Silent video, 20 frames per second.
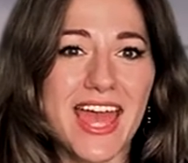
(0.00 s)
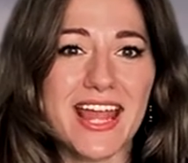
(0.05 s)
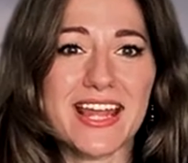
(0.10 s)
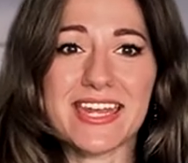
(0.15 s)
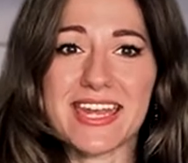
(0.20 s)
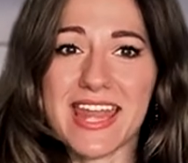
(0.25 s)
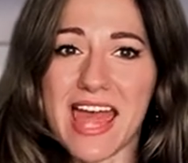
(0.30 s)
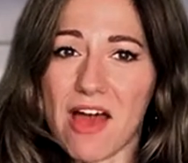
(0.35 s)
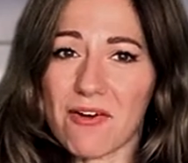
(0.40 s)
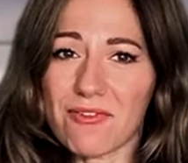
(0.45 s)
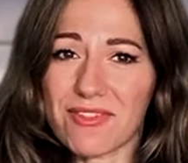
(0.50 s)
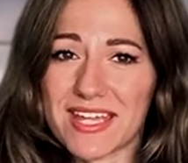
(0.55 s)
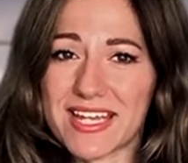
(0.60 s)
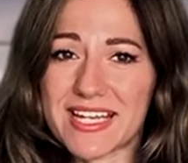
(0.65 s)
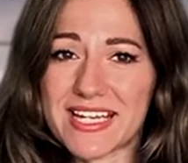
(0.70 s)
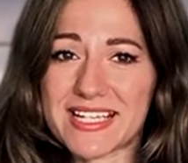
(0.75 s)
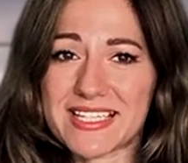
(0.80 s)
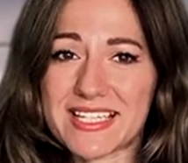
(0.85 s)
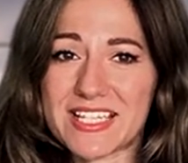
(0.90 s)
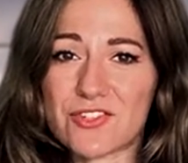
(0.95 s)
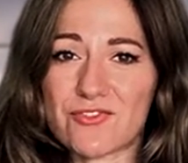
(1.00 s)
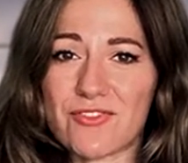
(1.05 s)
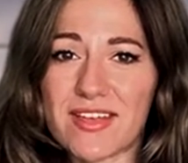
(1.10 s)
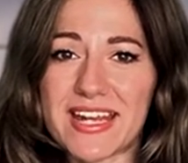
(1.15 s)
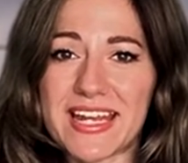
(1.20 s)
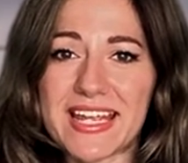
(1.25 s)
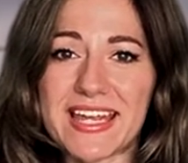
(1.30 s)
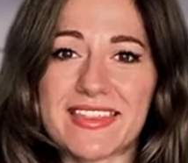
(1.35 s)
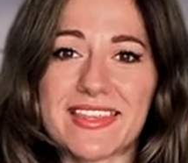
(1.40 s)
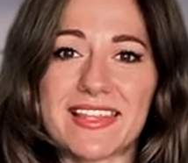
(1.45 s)
Now the index is
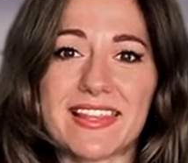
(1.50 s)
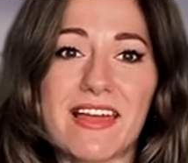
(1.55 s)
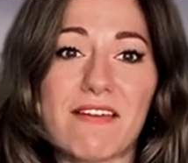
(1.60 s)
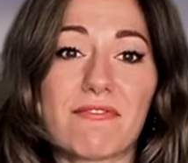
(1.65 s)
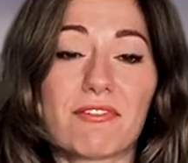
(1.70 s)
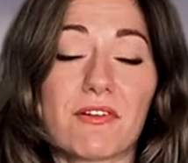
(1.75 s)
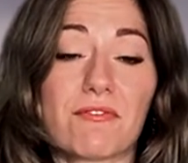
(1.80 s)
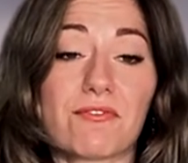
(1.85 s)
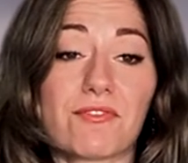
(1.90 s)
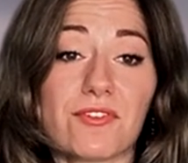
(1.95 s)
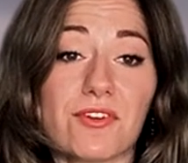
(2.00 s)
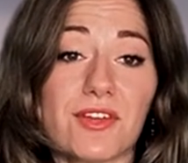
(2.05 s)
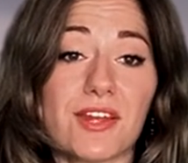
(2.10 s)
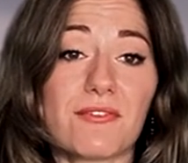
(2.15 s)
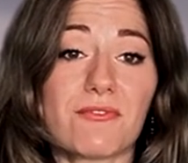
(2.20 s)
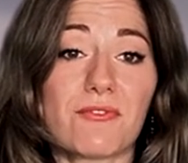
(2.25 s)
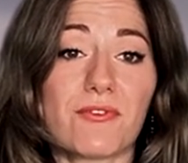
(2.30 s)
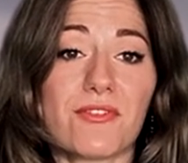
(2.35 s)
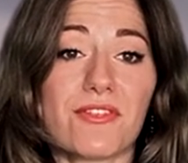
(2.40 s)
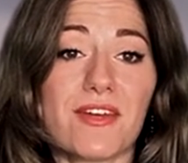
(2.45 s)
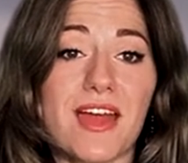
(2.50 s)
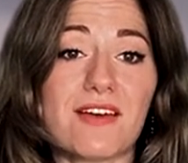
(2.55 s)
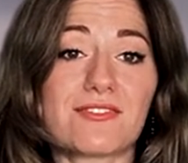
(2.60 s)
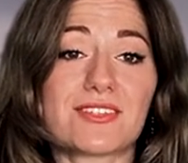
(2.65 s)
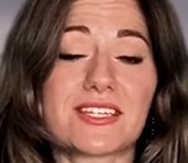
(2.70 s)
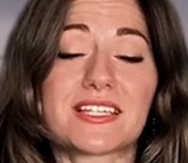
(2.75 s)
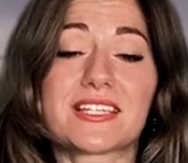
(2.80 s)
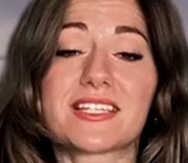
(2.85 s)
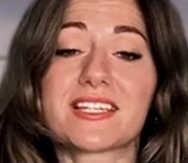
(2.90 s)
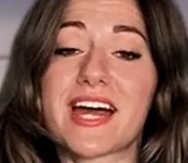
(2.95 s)
trading at the level of
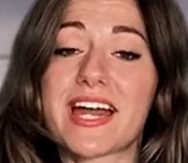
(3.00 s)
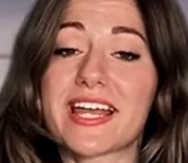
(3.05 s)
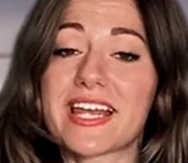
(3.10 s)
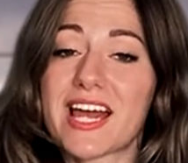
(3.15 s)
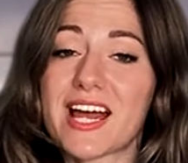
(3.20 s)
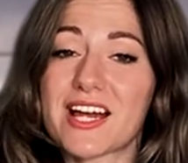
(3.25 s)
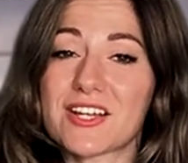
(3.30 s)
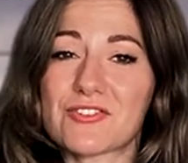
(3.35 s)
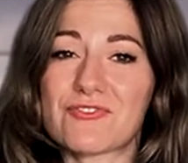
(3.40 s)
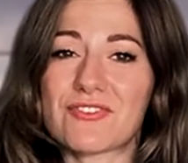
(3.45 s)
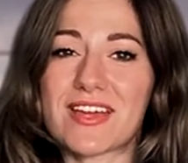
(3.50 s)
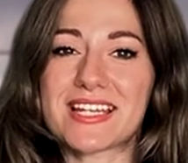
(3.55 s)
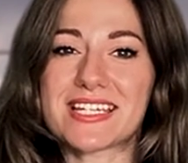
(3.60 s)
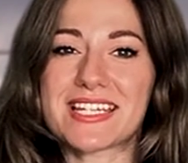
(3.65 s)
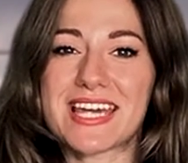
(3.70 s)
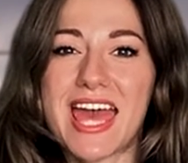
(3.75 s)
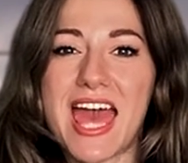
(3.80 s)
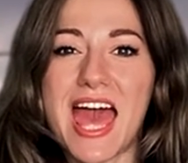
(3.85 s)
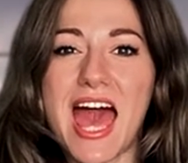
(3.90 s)
34,900.